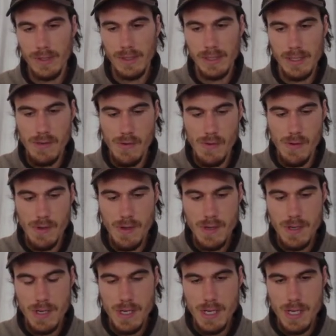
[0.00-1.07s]
Feel a little
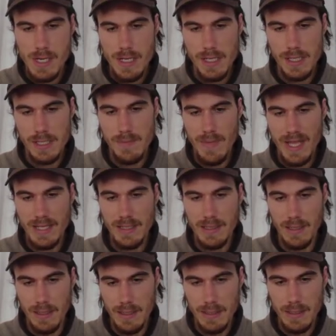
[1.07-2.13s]

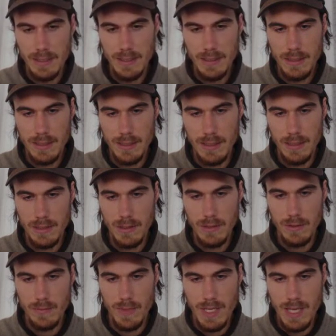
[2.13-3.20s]
independent and
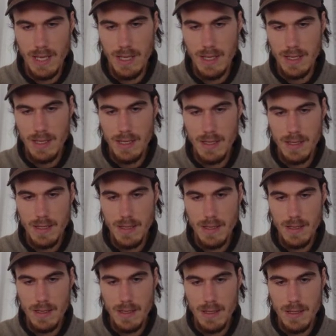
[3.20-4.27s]
could be
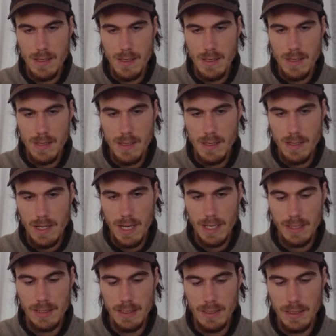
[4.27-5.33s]

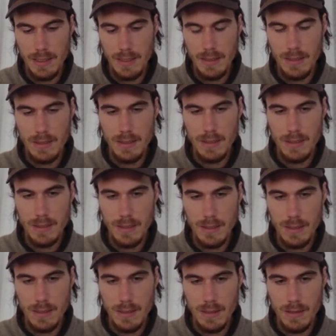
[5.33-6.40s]
connected
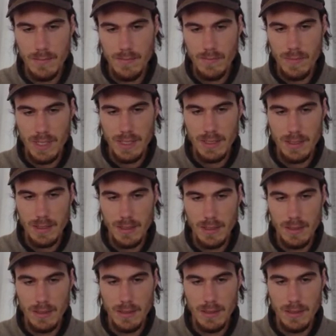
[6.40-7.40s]
better.